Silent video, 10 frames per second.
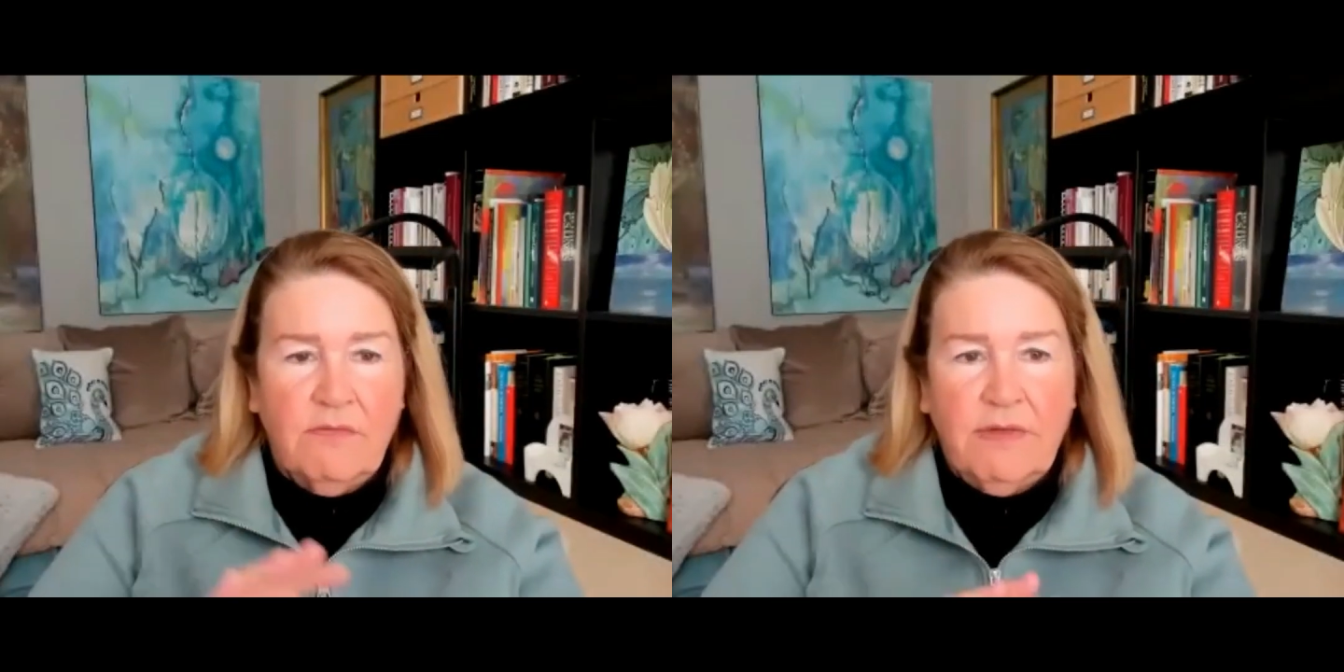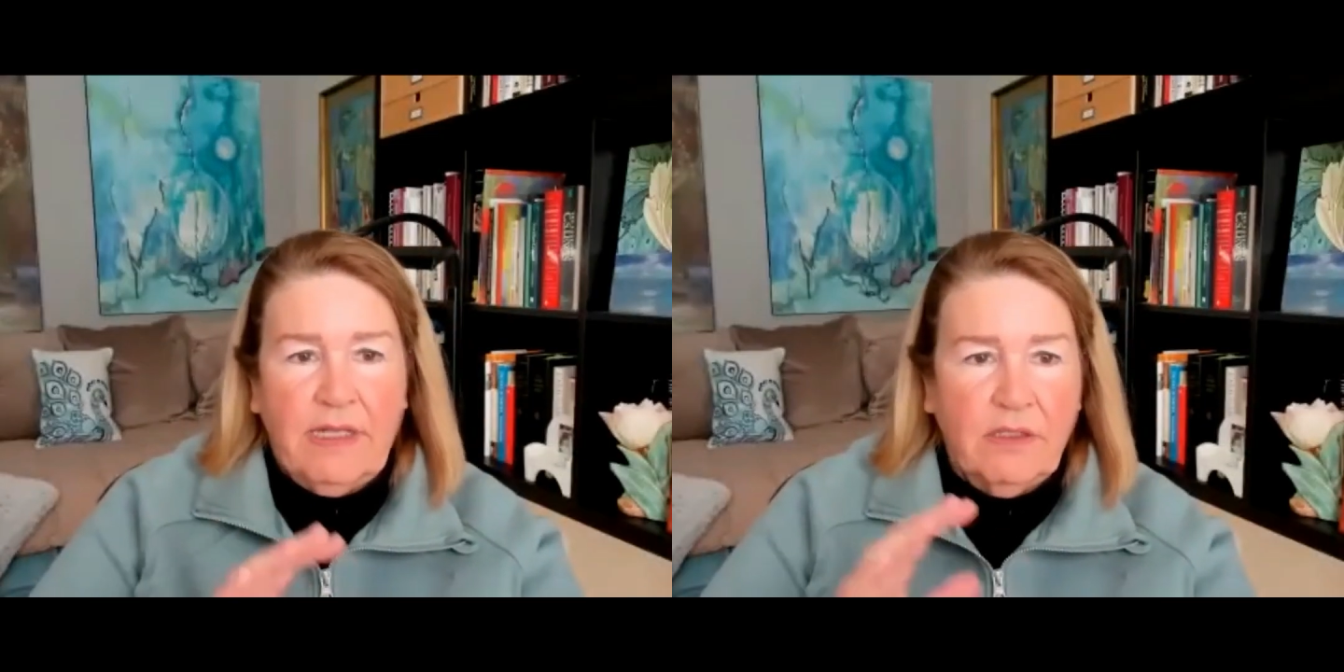
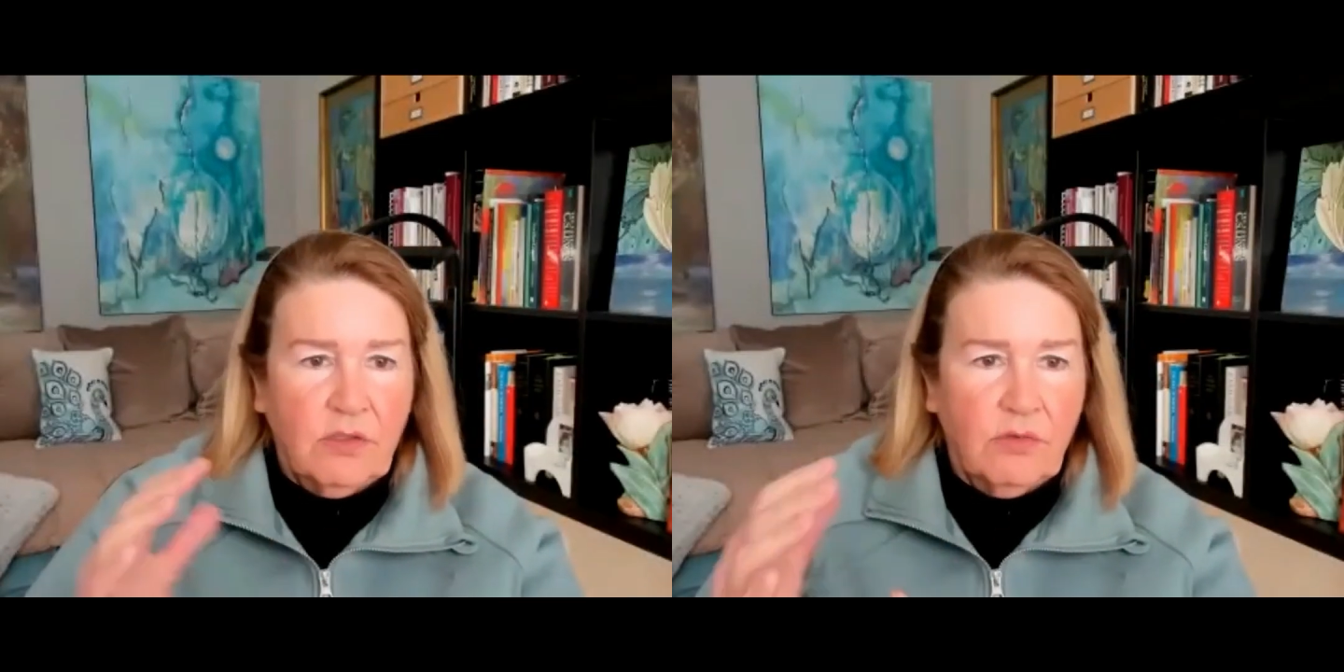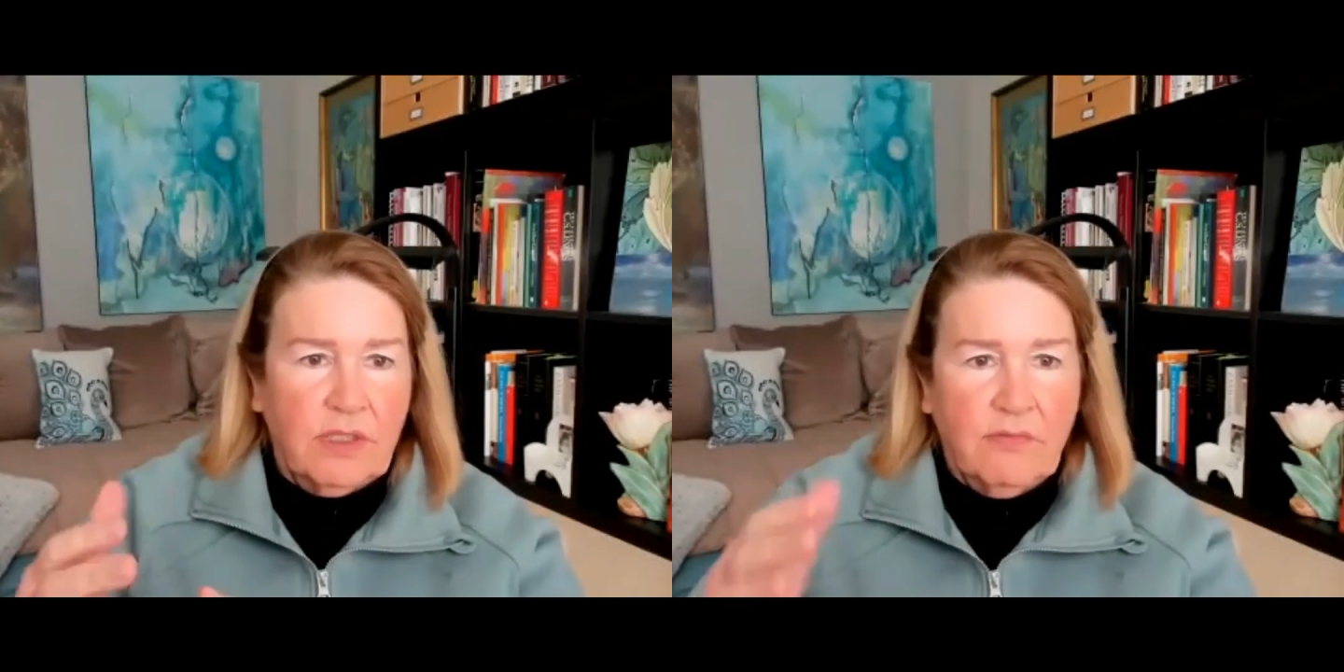
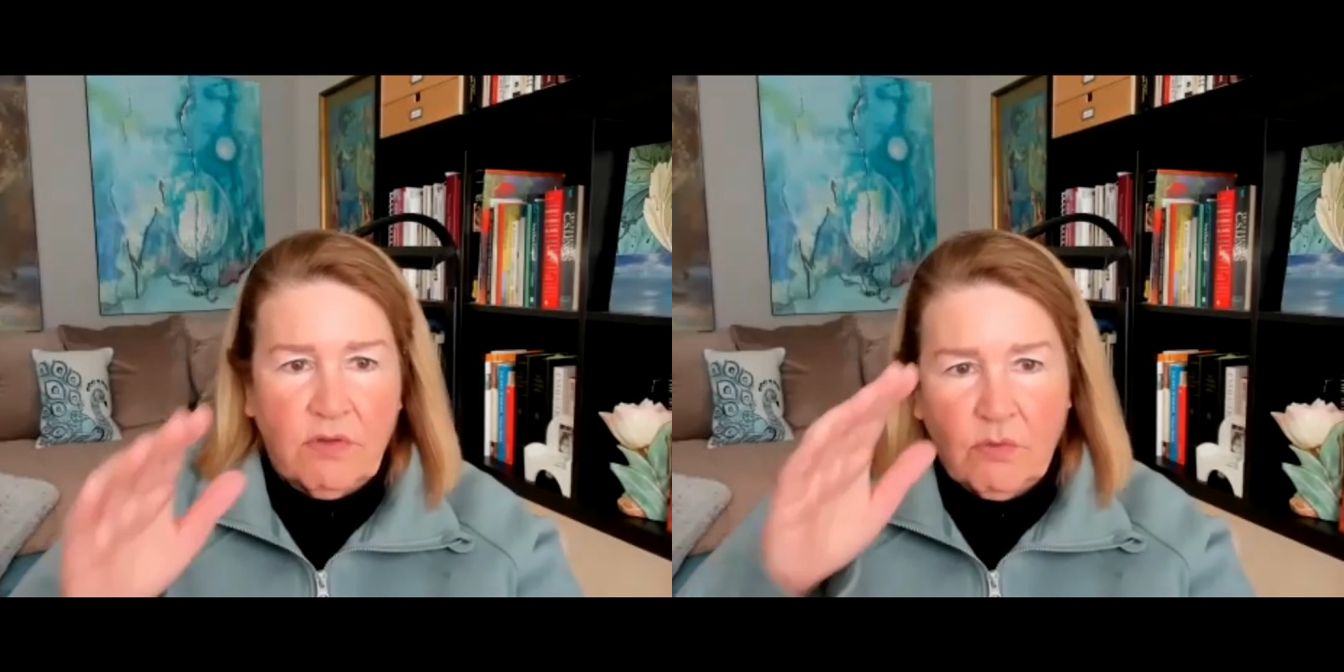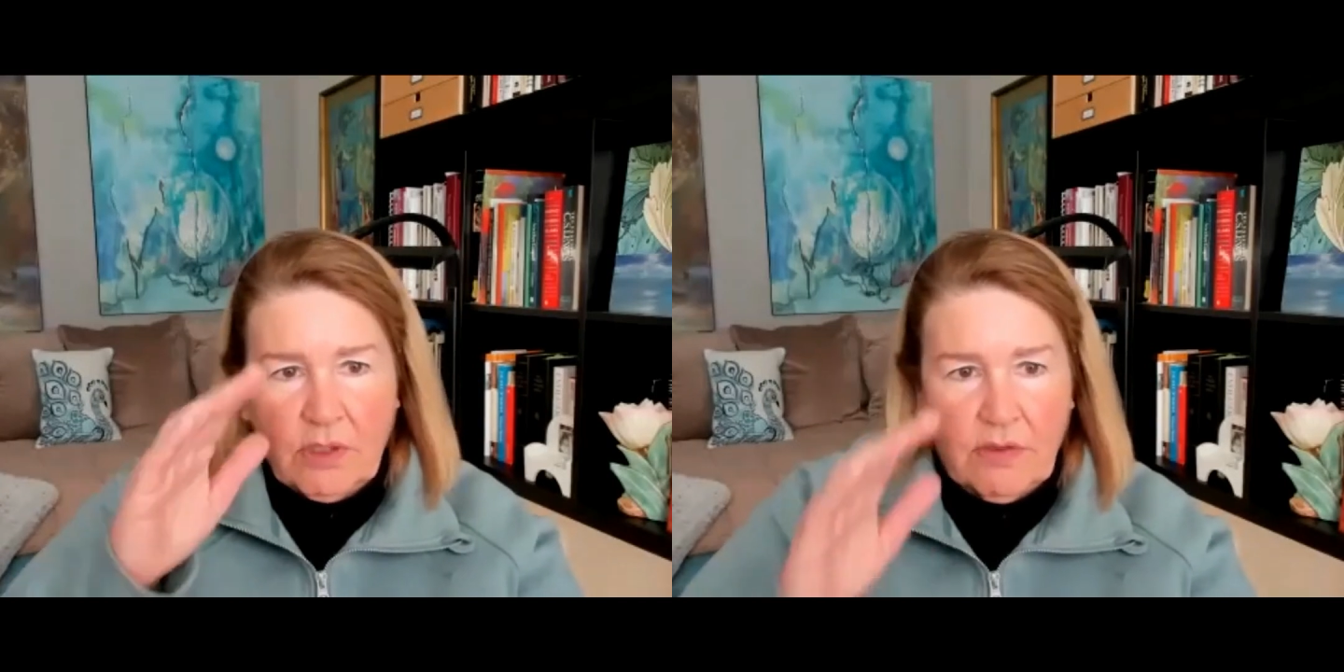value at every
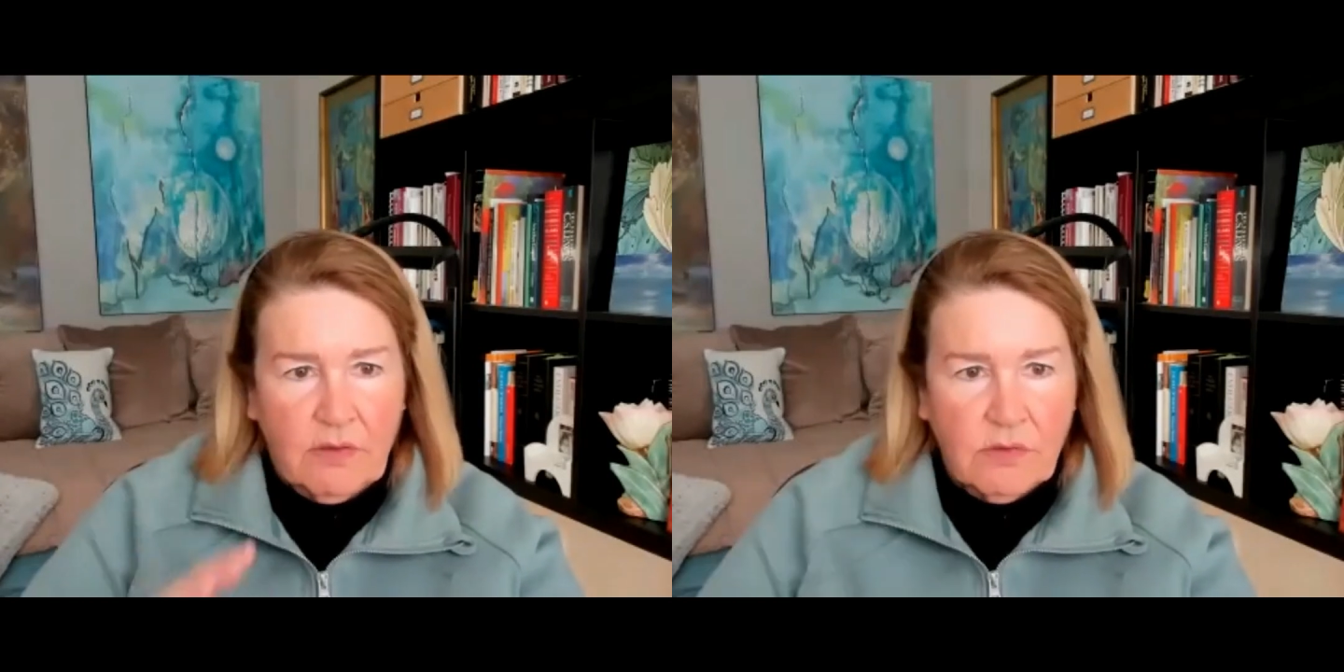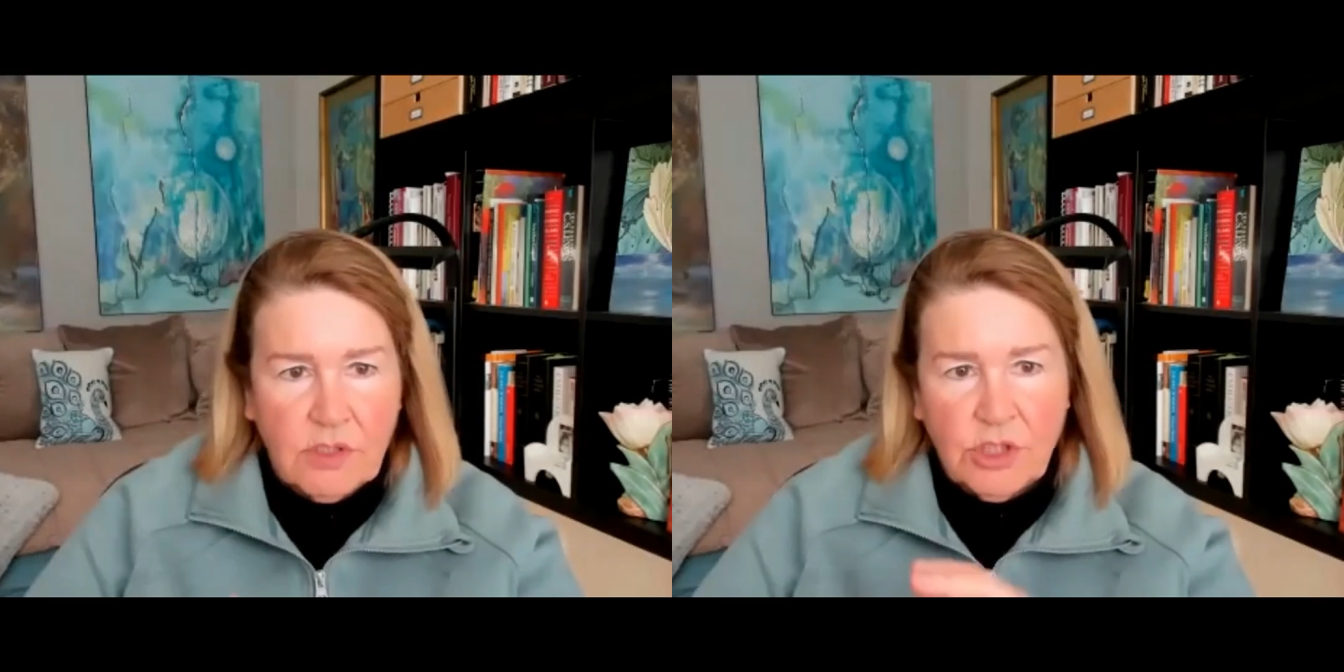one of
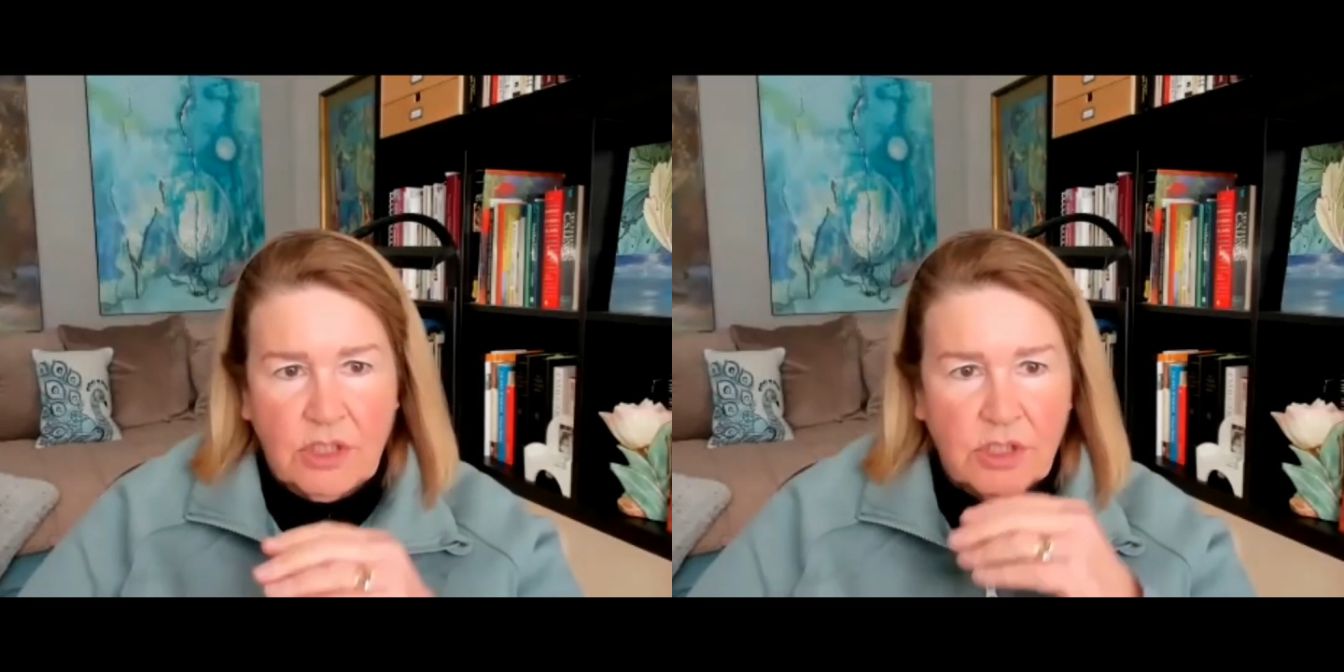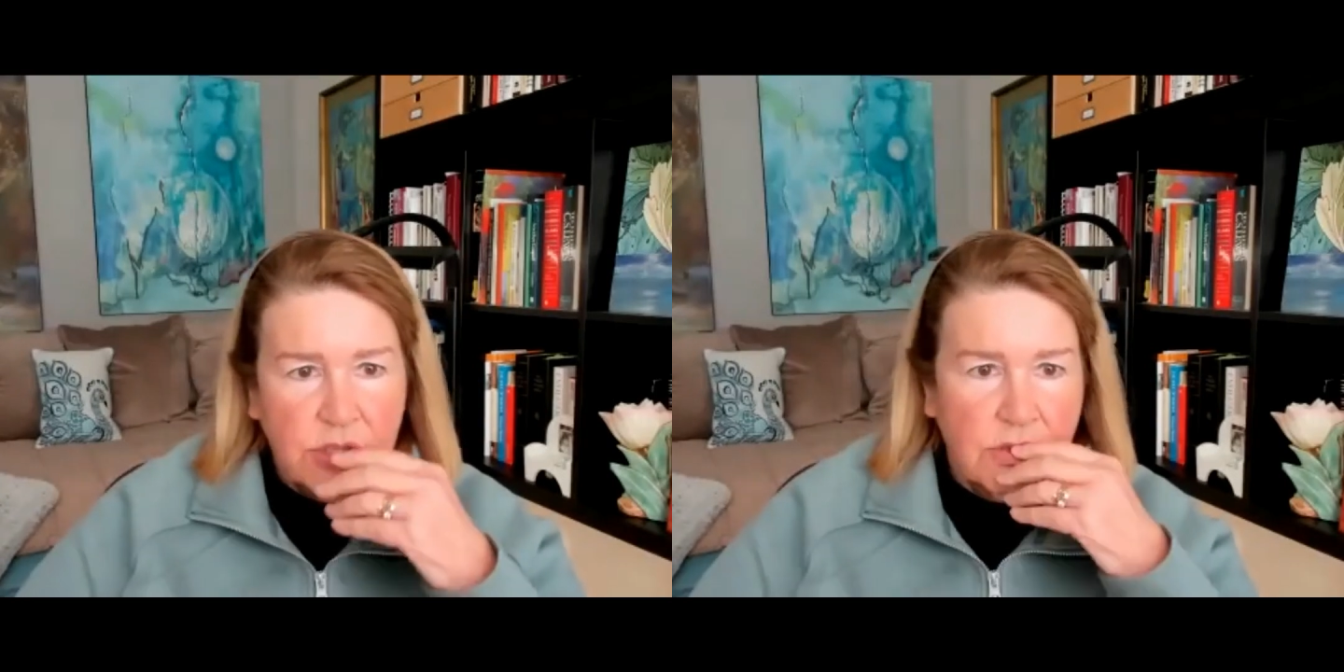those
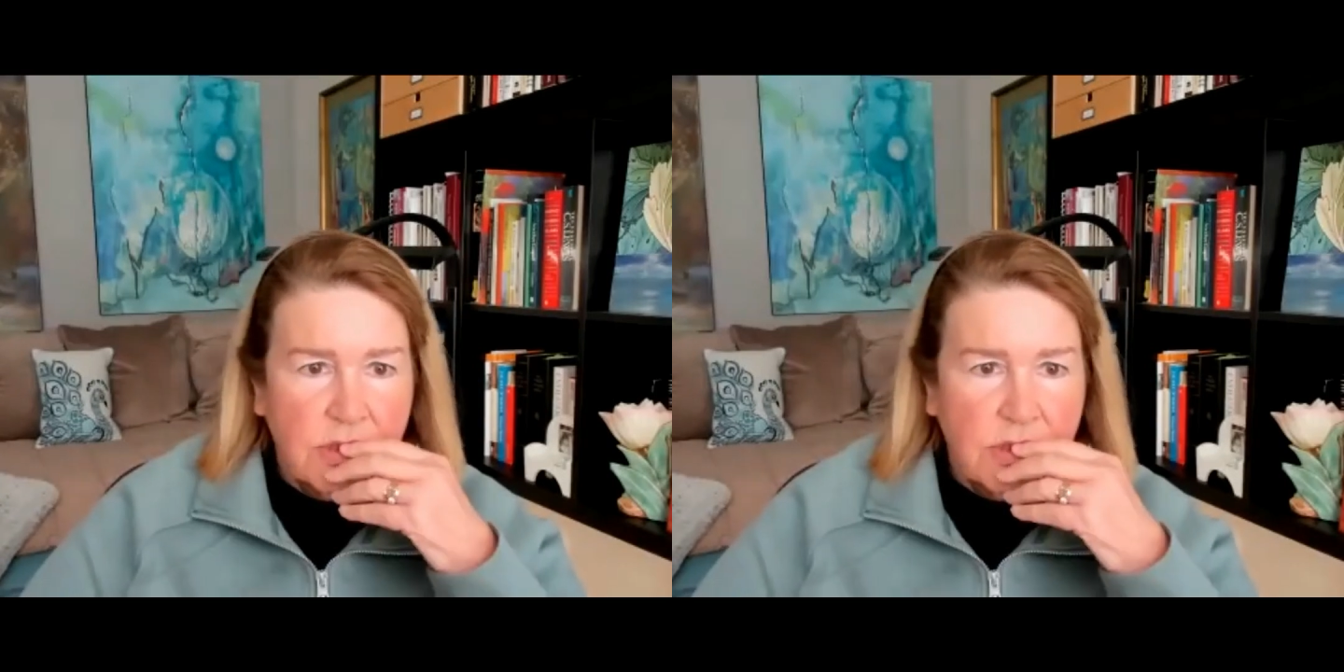junctures.